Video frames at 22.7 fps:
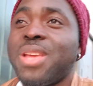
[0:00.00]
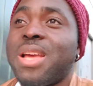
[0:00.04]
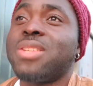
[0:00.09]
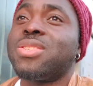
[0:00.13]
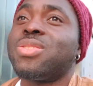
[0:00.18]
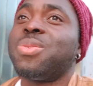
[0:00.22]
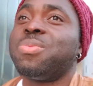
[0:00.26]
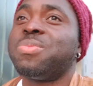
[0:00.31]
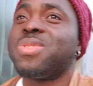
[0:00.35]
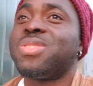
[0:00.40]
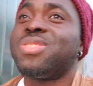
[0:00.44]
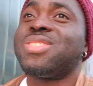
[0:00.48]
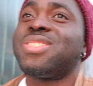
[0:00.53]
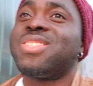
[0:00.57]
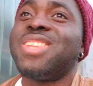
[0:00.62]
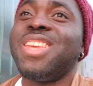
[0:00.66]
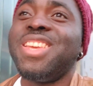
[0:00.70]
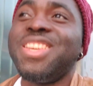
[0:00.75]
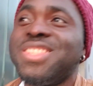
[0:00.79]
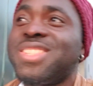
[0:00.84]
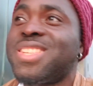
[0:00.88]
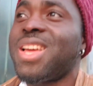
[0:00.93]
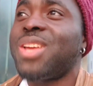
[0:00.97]
There are some
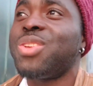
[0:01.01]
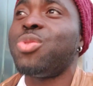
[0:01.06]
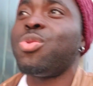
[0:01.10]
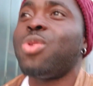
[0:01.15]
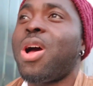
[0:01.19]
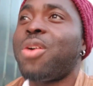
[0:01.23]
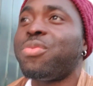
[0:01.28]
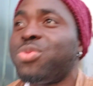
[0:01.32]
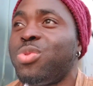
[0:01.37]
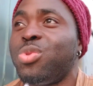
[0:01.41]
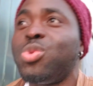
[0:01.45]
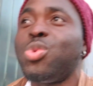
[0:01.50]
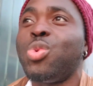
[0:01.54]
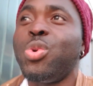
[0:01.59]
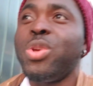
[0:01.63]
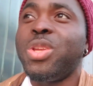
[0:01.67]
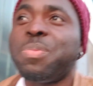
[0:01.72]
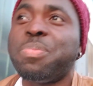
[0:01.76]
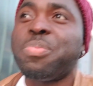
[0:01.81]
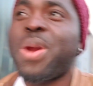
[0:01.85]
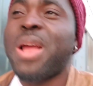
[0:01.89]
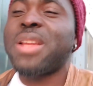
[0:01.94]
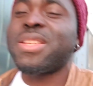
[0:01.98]
things that you have to do
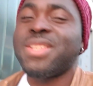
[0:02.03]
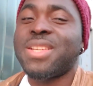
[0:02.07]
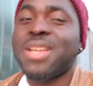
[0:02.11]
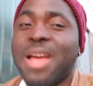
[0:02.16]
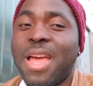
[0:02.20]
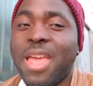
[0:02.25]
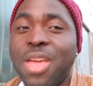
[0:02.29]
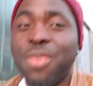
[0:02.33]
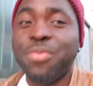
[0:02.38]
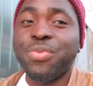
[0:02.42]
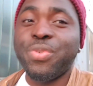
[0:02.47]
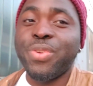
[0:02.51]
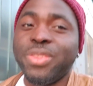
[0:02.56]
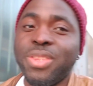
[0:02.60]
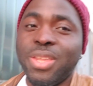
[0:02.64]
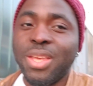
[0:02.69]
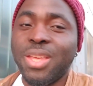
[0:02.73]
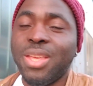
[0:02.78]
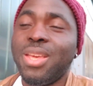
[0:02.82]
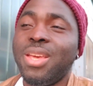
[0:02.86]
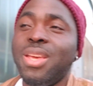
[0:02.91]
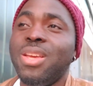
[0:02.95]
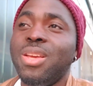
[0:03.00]
it practical every
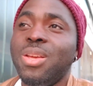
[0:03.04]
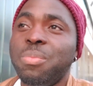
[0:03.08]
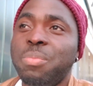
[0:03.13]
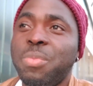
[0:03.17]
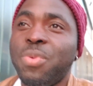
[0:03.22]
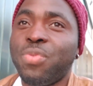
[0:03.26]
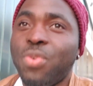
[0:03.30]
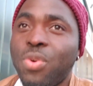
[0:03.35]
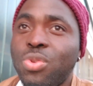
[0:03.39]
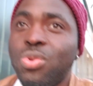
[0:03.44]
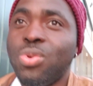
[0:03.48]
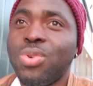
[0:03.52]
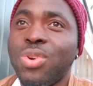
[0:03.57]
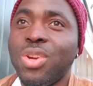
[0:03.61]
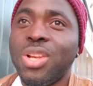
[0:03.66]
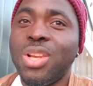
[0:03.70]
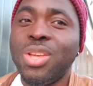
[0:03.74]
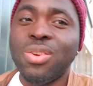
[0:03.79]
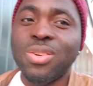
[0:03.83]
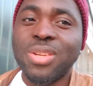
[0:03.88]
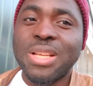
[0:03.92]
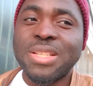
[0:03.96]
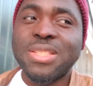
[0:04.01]
day before you
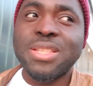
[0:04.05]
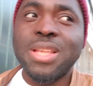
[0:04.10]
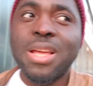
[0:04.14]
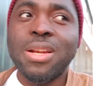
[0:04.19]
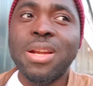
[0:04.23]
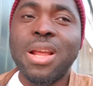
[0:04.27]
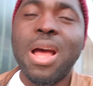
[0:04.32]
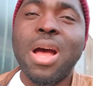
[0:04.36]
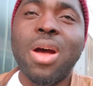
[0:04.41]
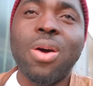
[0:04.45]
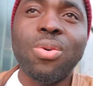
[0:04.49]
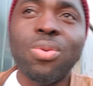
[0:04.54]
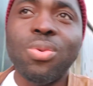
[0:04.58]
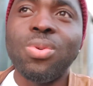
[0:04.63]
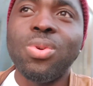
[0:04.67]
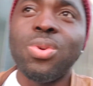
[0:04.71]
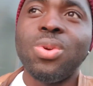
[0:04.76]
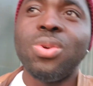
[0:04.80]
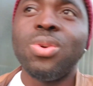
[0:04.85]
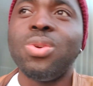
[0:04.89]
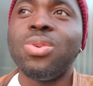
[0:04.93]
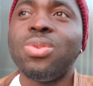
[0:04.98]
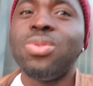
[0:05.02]
really understand how
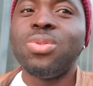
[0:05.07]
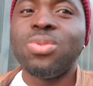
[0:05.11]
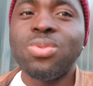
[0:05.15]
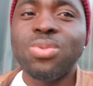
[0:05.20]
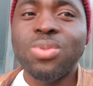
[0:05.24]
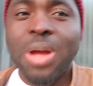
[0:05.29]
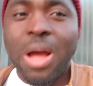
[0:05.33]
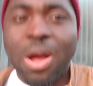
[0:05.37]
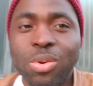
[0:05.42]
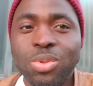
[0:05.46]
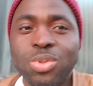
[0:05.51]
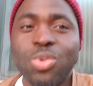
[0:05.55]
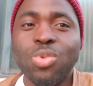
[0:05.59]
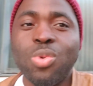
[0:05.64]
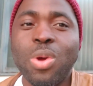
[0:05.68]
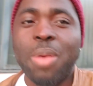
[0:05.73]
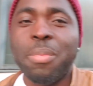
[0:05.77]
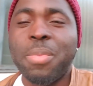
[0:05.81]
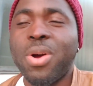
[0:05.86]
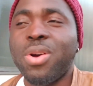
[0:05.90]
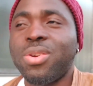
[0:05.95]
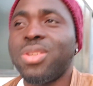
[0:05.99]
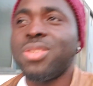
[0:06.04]
to go
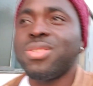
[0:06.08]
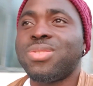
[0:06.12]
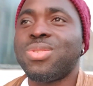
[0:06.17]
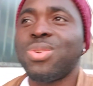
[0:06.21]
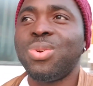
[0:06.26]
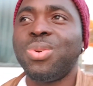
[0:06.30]
about it.